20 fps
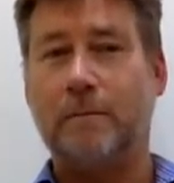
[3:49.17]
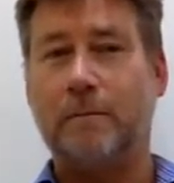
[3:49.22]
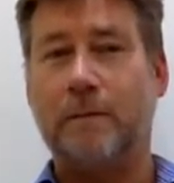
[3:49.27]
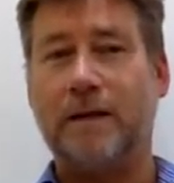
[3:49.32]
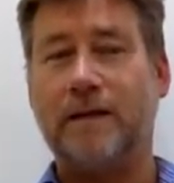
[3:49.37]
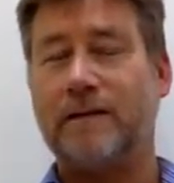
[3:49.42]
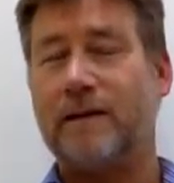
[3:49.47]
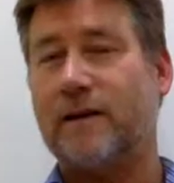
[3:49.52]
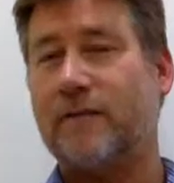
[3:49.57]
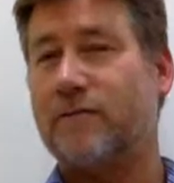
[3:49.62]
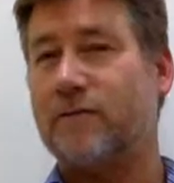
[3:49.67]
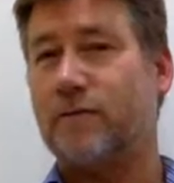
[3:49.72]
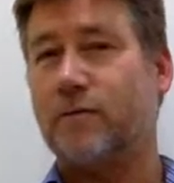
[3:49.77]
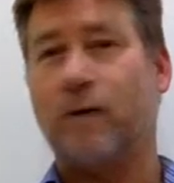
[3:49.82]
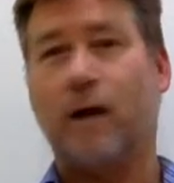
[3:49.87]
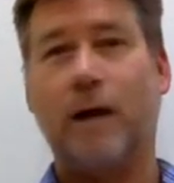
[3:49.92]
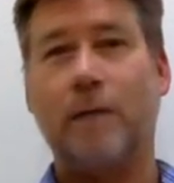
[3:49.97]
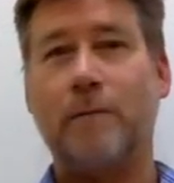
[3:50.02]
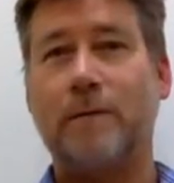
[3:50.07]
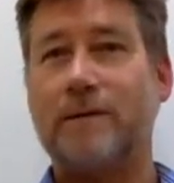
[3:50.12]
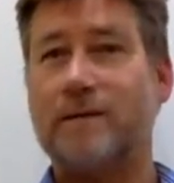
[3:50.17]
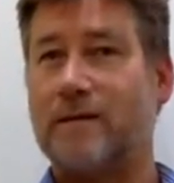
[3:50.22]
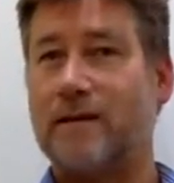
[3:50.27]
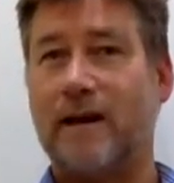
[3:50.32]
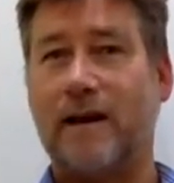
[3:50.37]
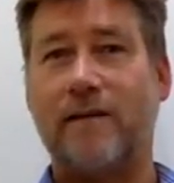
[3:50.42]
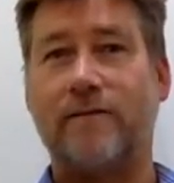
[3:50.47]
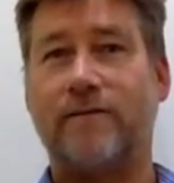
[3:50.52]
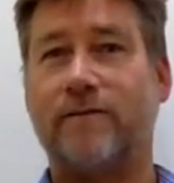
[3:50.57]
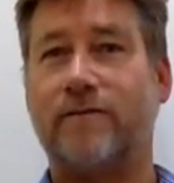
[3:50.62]
meet that requirement
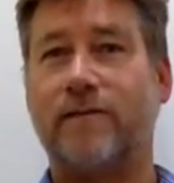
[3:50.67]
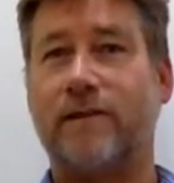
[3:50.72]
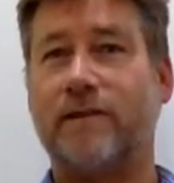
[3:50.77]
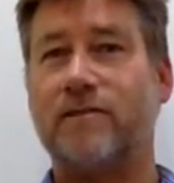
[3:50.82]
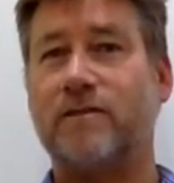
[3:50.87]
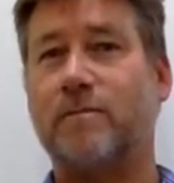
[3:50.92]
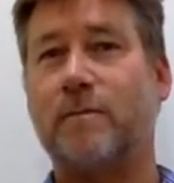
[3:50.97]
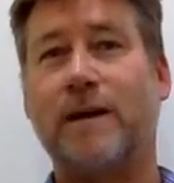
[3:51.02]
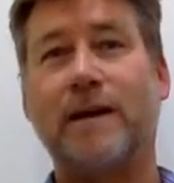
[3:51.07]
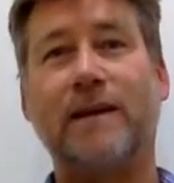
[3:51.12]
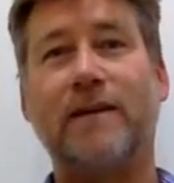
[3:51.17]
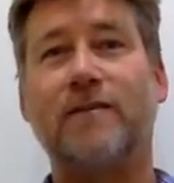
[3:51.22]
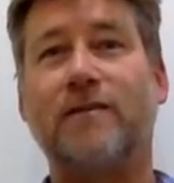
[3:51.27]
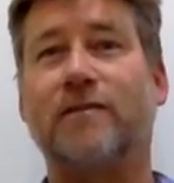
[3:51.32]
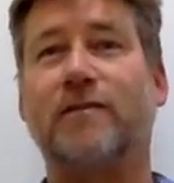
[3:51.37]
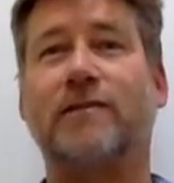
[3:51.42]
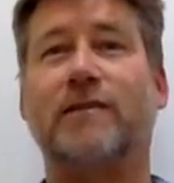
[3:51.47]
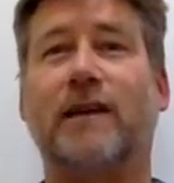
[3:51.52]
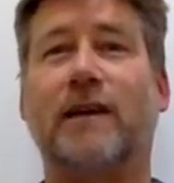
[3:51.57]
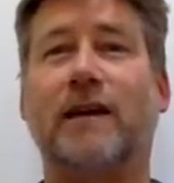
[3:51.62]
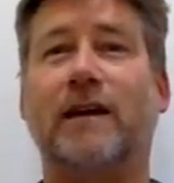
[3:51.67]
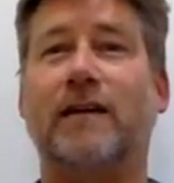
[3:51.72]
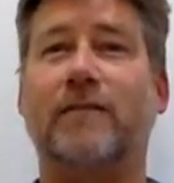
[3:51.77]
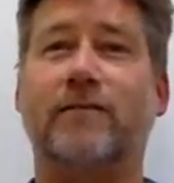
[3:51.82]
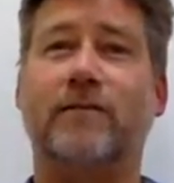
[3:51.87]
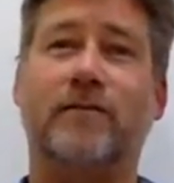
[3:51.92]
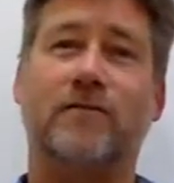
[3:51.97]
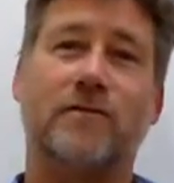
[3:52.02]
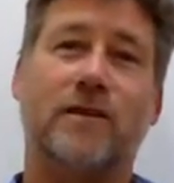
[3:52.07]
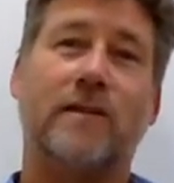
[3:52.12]
and have extra money to
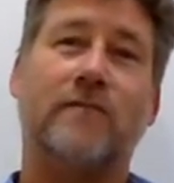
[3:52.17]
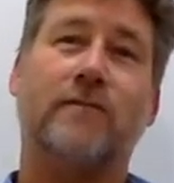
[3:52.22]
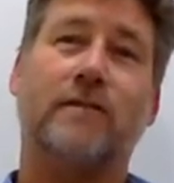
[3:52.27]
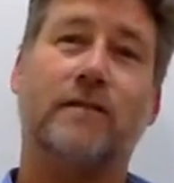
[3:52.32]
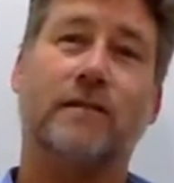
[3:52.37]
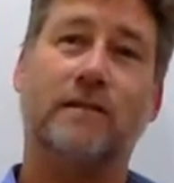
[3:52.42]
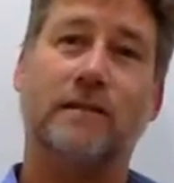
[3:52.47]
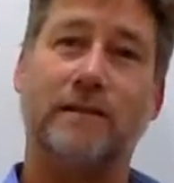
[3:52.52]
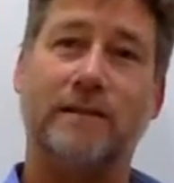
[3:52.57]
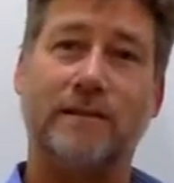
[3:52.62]
save and travel.